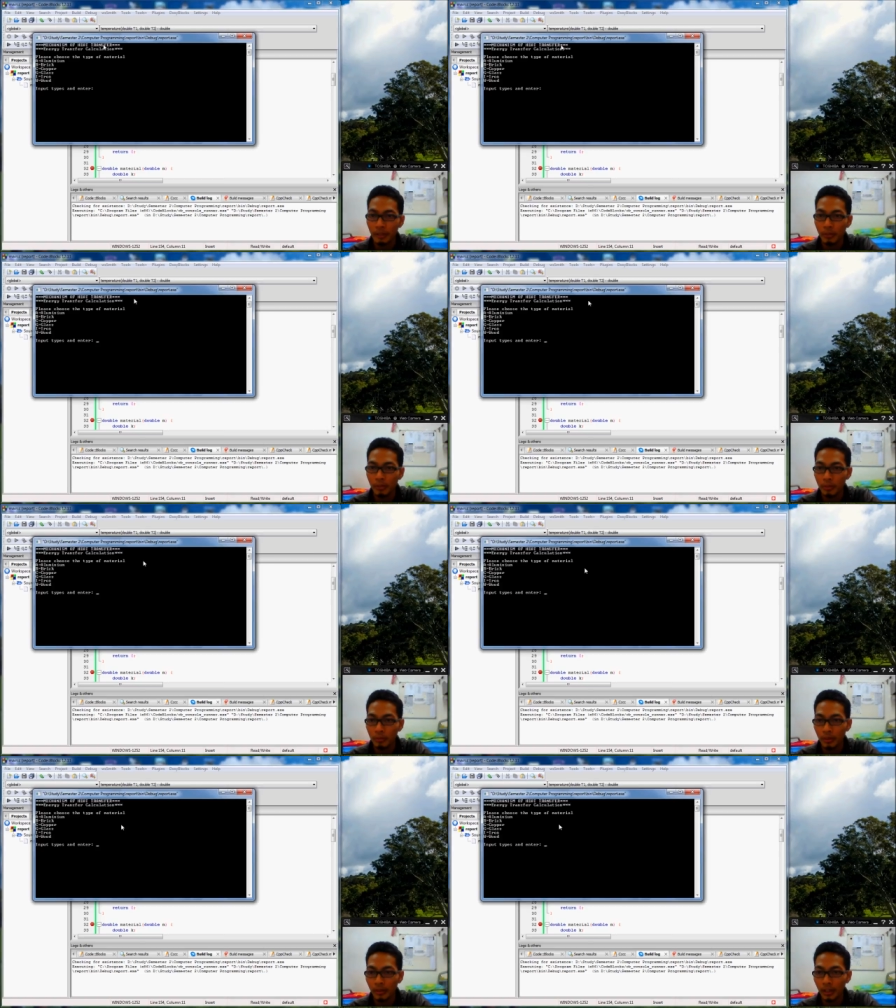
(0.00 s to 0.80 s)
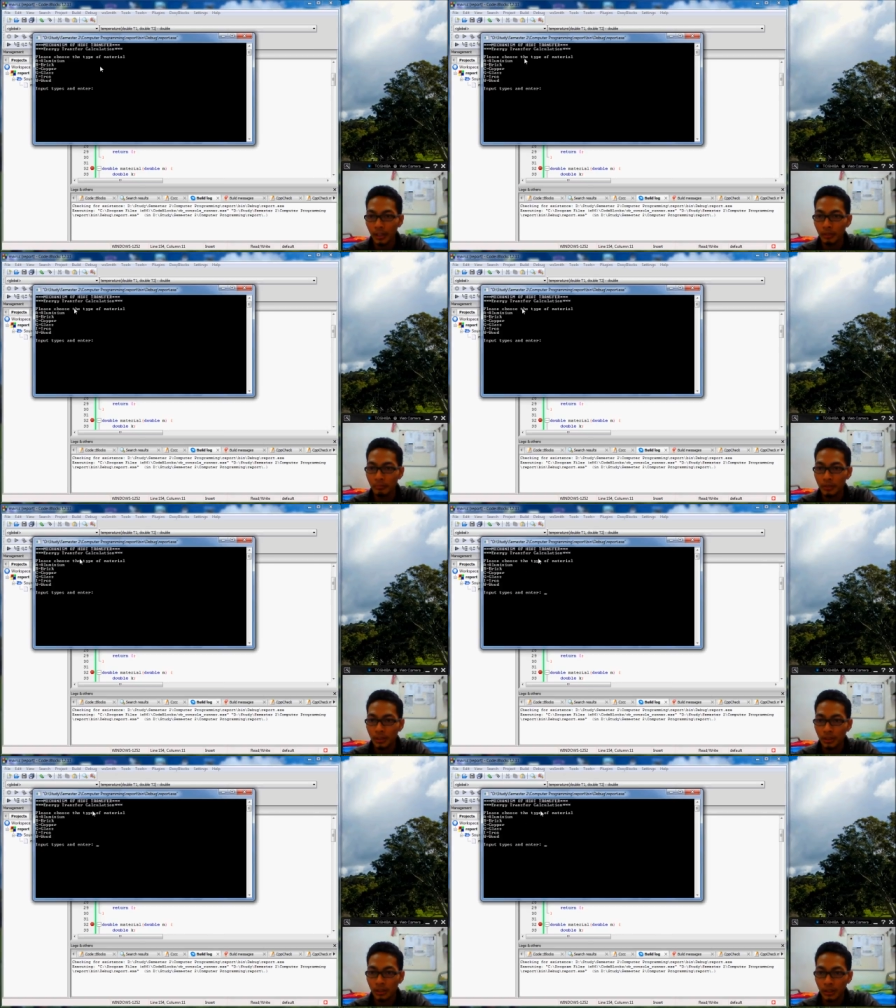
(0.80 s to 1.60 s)
the program,
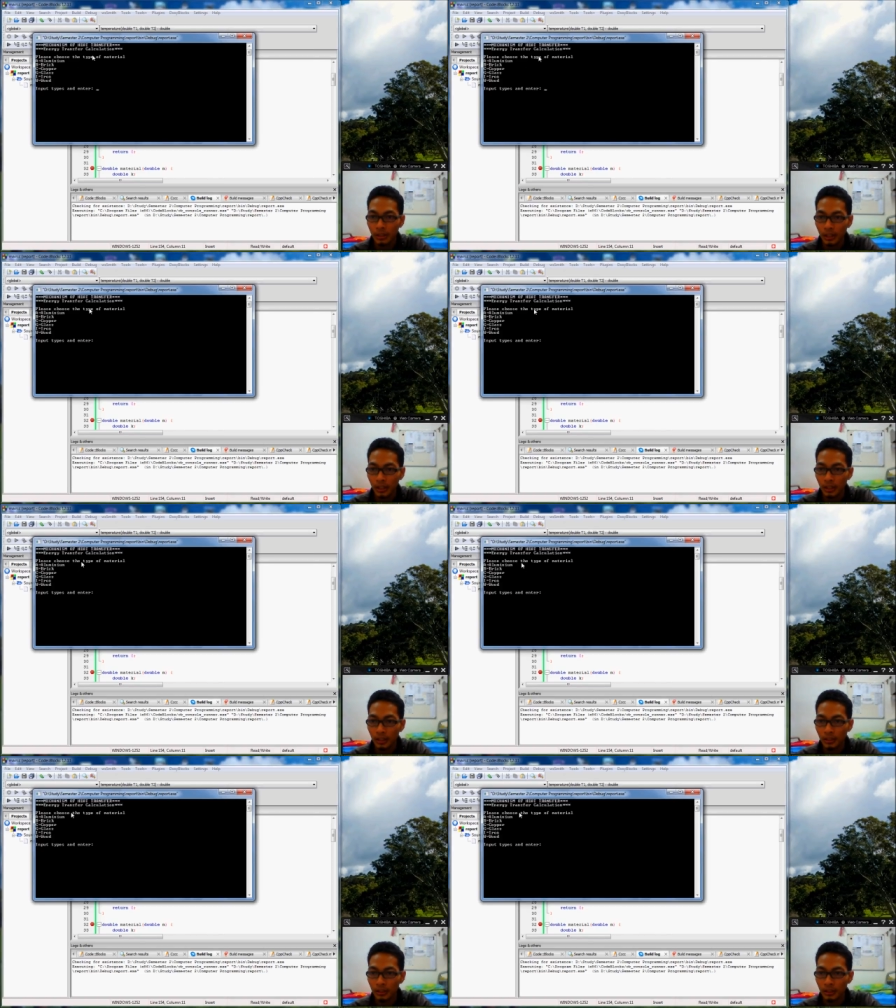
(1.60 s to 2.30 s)
and